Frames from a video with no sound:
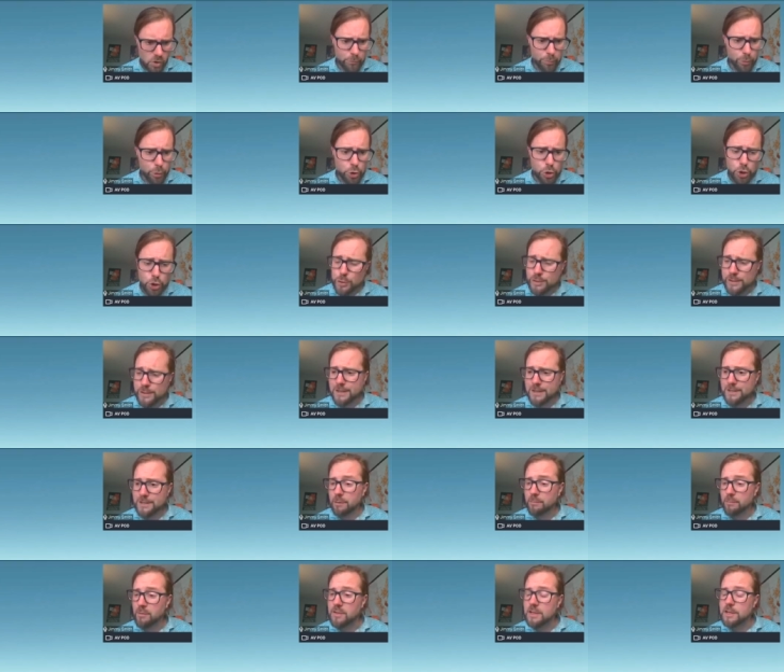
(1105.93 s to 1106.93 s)
producing
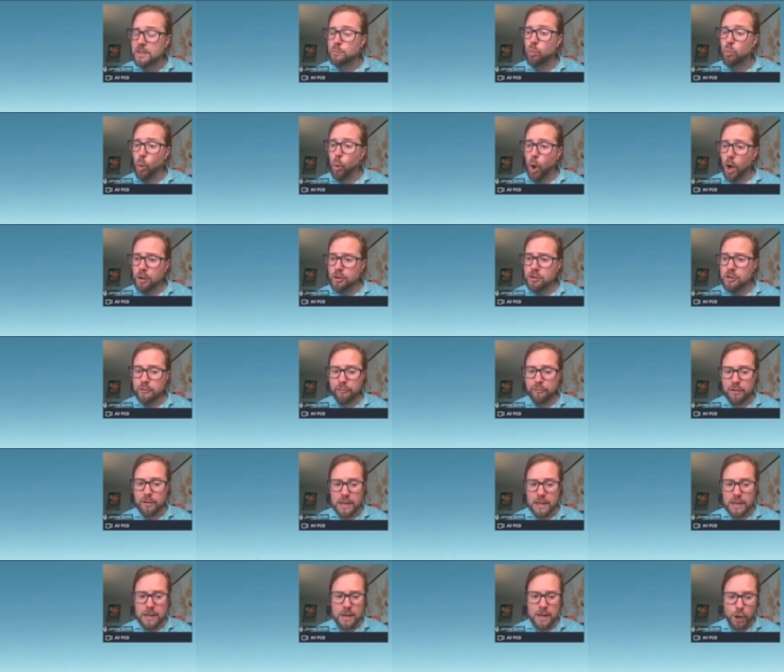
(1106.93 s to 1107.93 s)
some of these
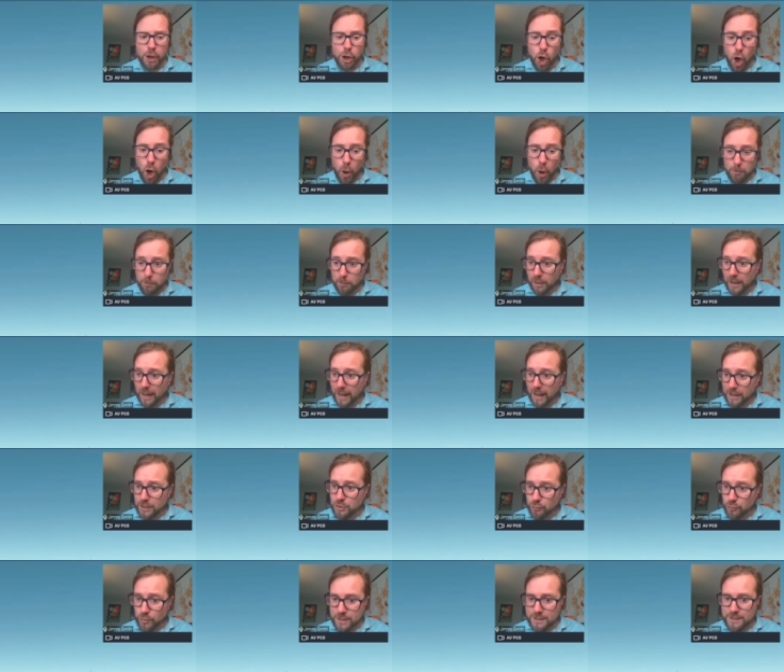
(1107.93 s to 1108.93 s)
wonderfully
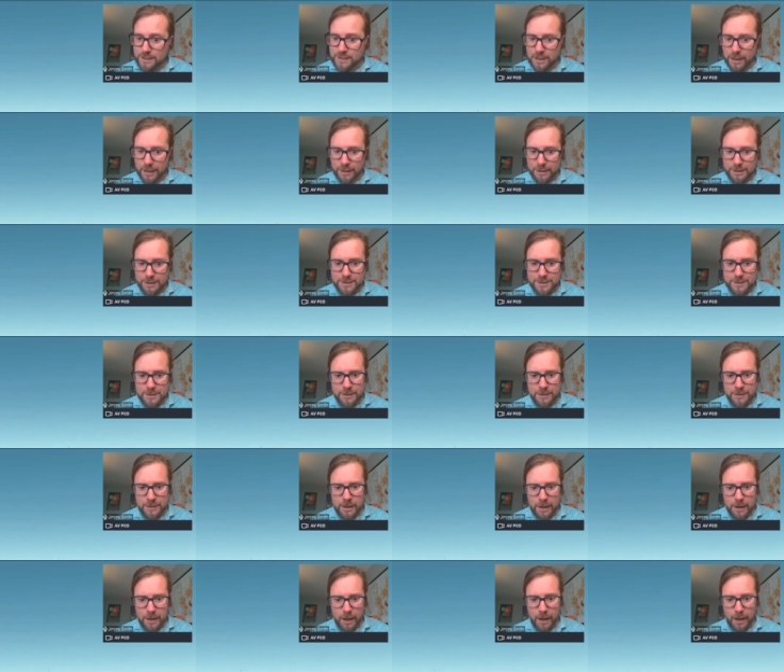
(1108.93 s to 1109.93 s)
complex Rieslings.
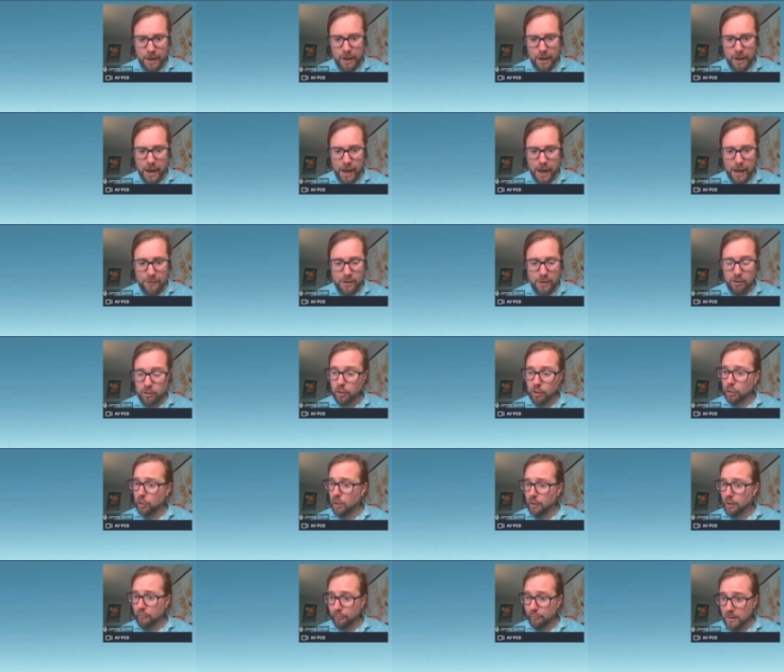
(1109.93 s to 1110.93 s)
And there are
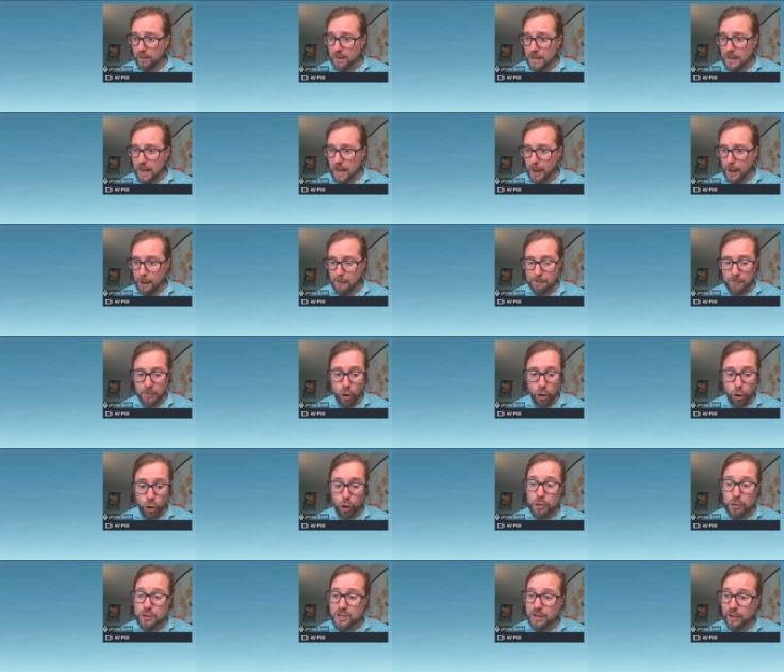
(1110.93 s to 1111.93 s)
lovely
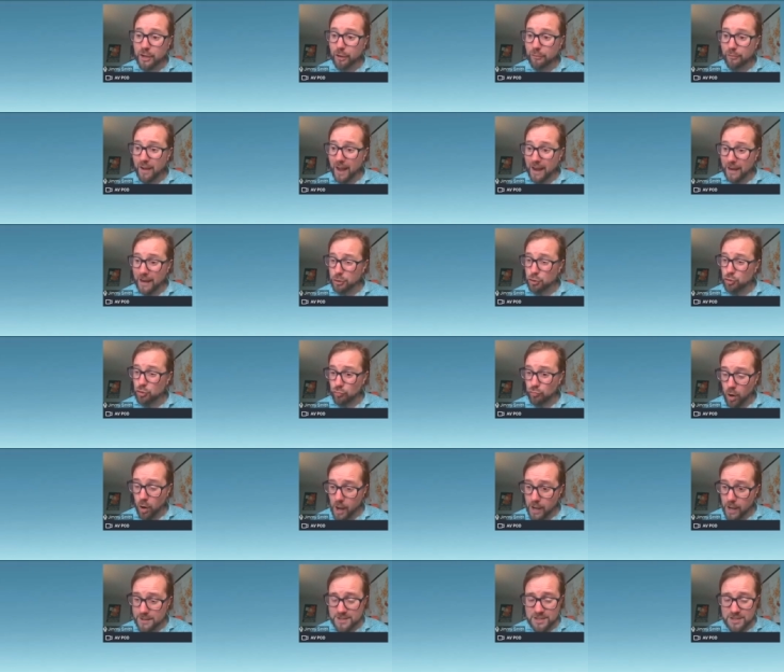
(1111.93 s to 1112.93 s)
Großer Gewächs
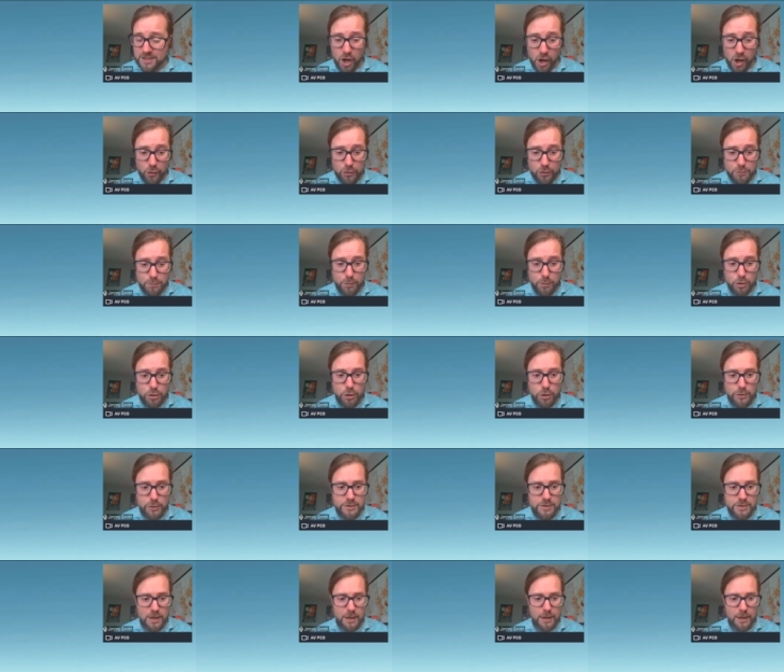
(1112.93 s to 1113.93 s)
dry styles
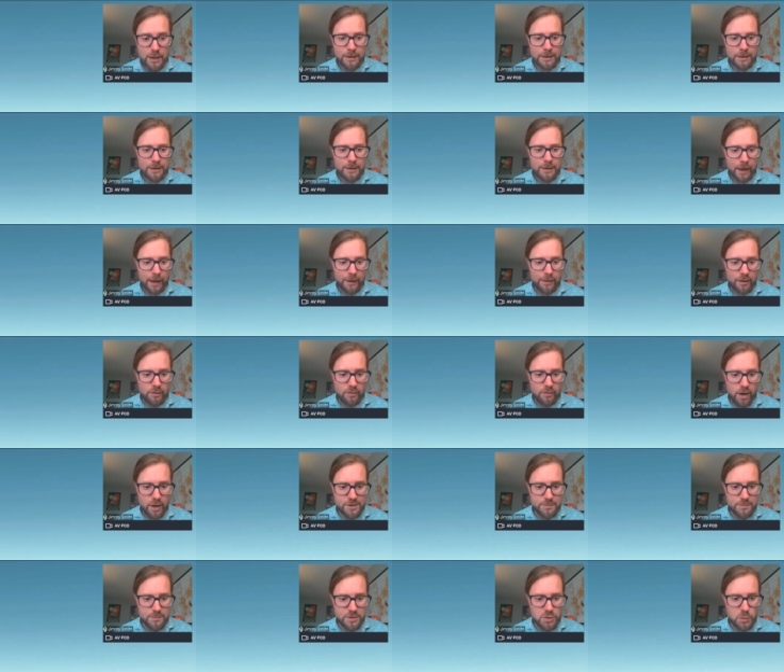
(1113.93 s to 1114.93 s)
produced here, and there
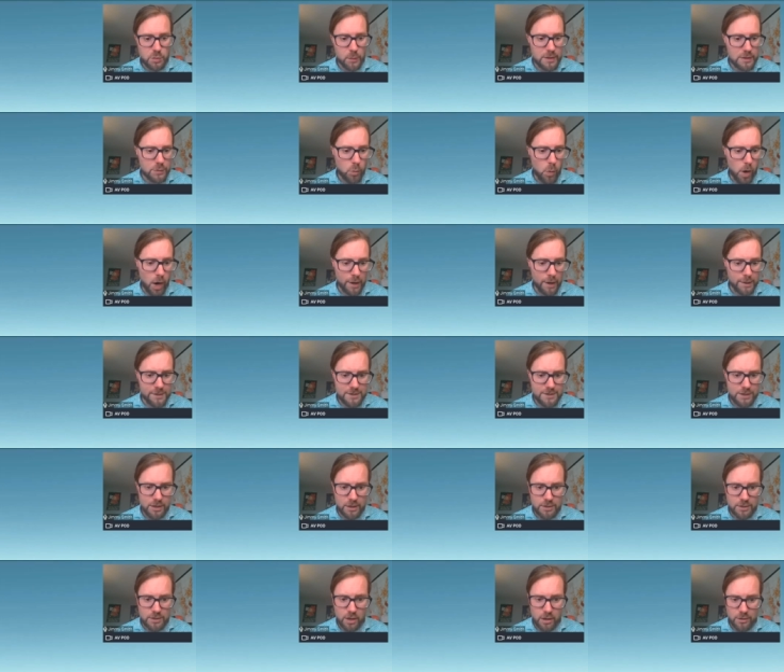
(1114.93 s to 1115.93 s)
are some sweet
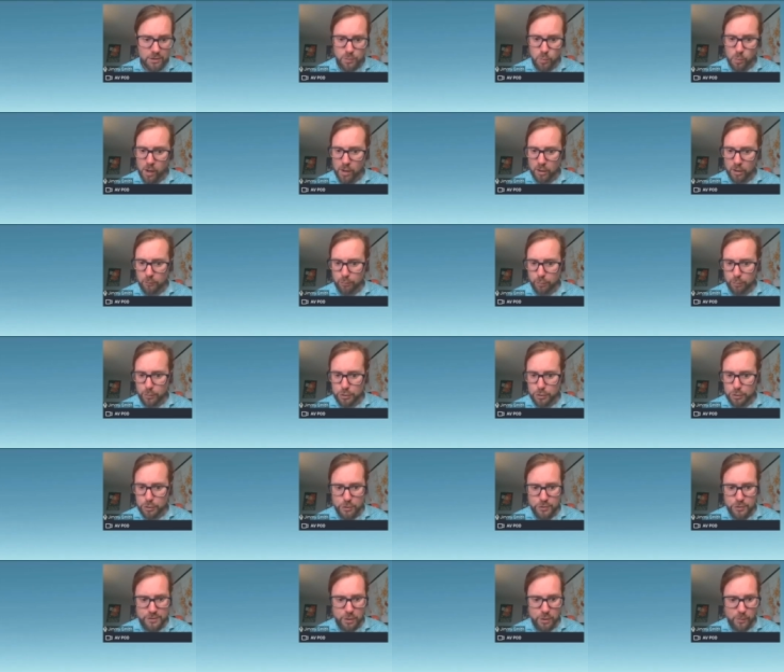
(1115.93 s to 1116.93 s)
wines as well
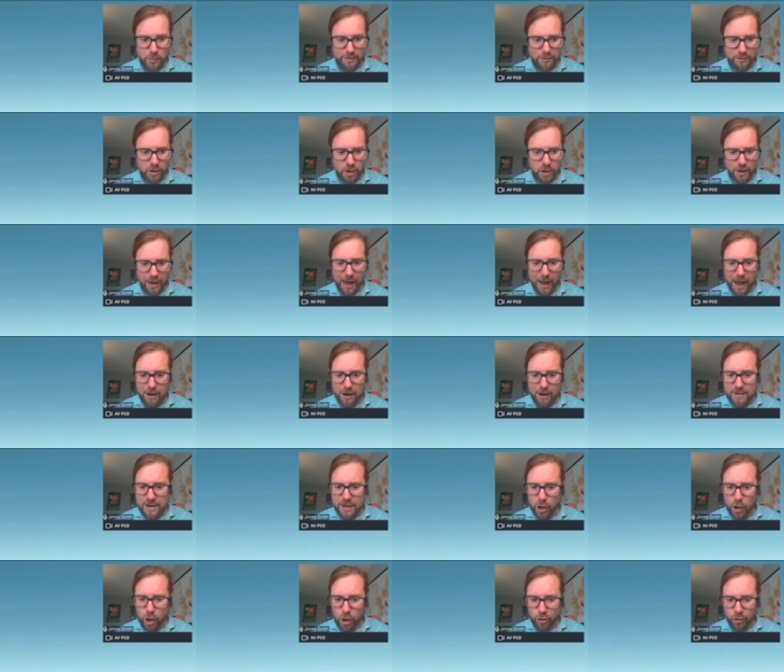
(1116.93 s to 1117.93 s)
produced. So we're
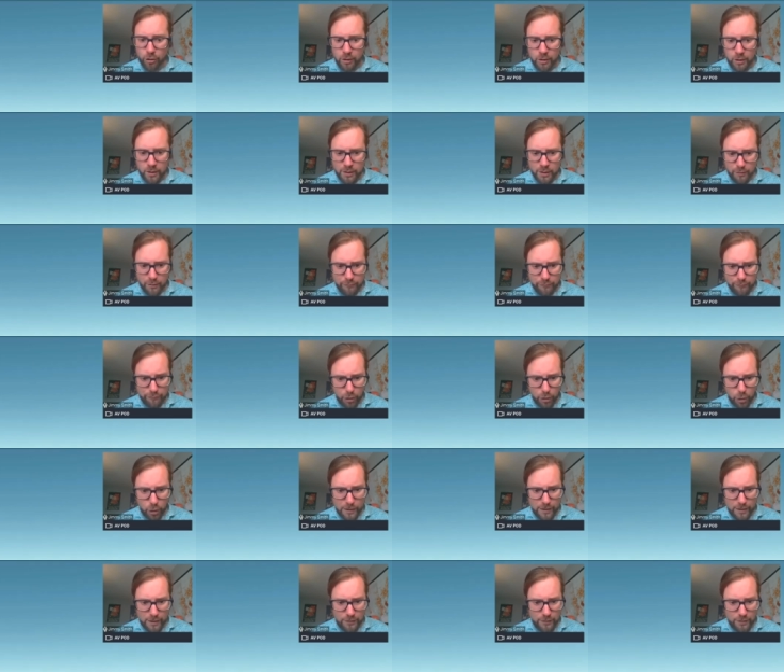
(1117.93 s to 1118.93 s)
carrying on
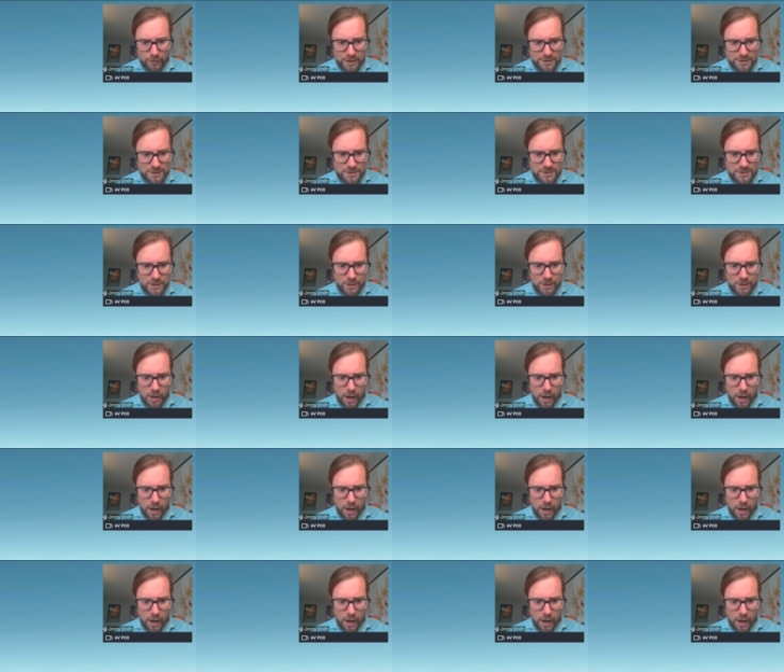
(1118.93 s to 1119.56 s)
following this,